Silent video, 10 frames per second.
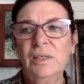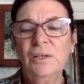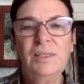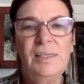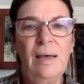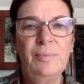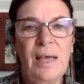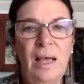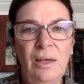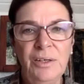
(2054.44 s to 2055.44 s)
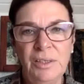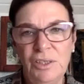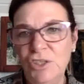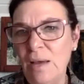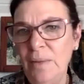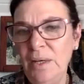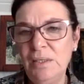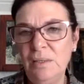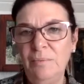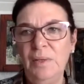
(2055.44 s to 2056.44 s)
concept I learned in
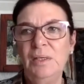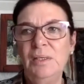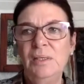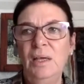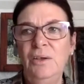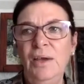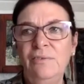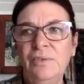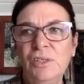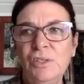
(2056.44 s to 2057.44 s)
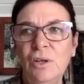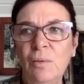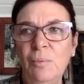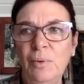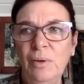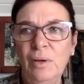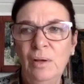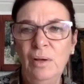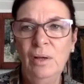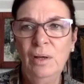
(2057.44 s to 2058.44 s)
shamanism is that you have to stop
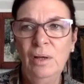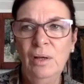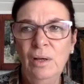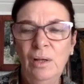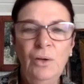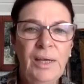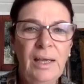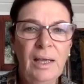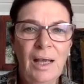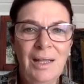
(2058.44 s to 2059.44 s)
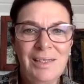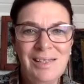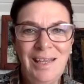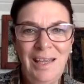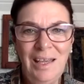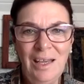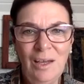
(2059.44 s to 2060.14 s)
looking and see.